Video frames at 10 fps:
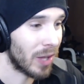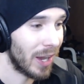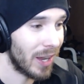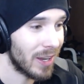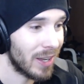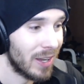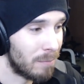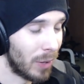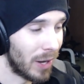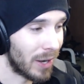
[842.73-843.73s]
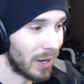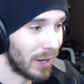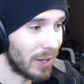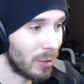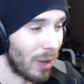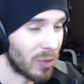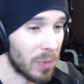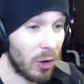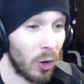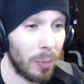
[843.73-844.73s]
you can, but uh, it'd have
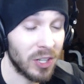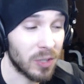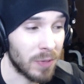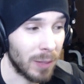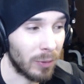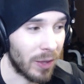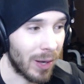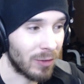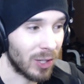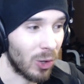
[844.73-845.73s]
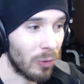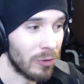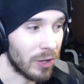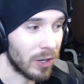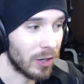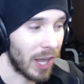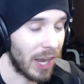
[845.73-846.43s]
to be a whole bunch of people that have to go over there.